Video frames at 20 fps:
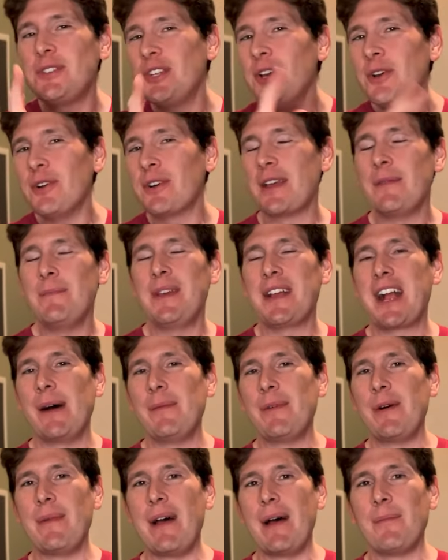too can
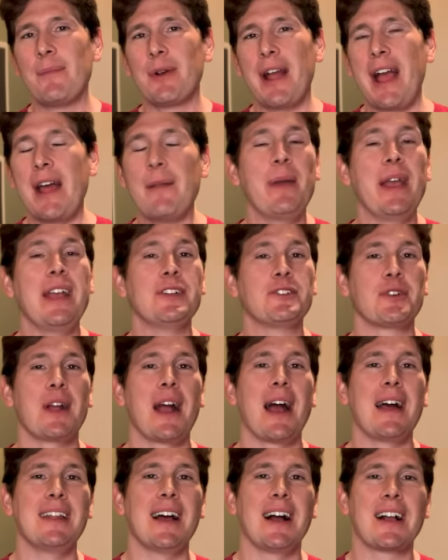become a member at
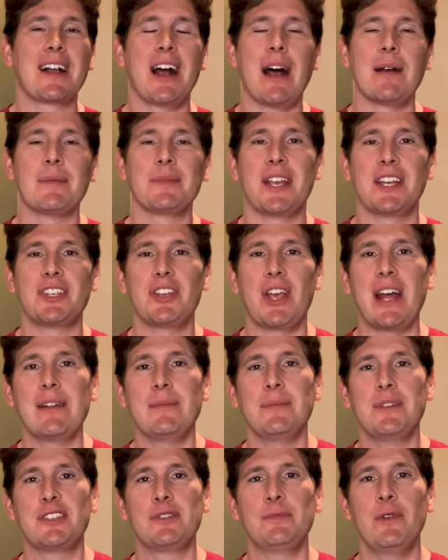patreon.com slash
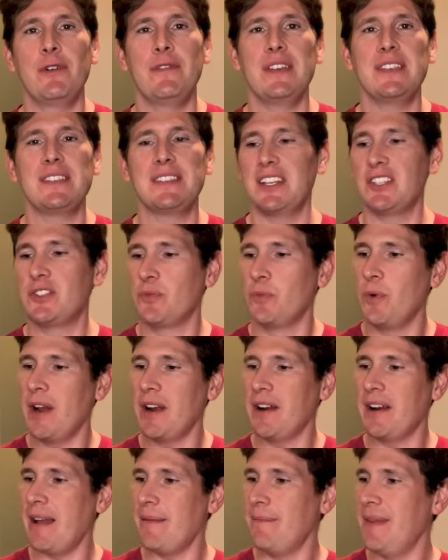adamdoesmovies. It's
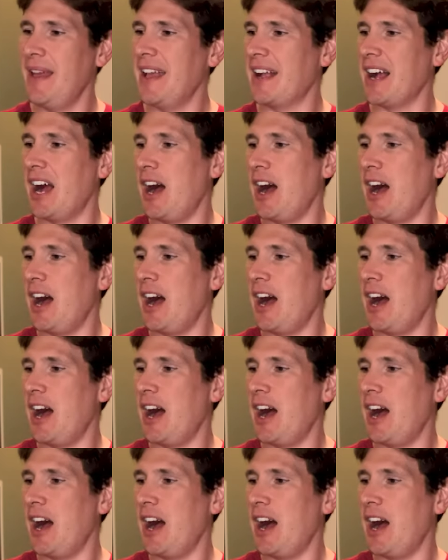where I make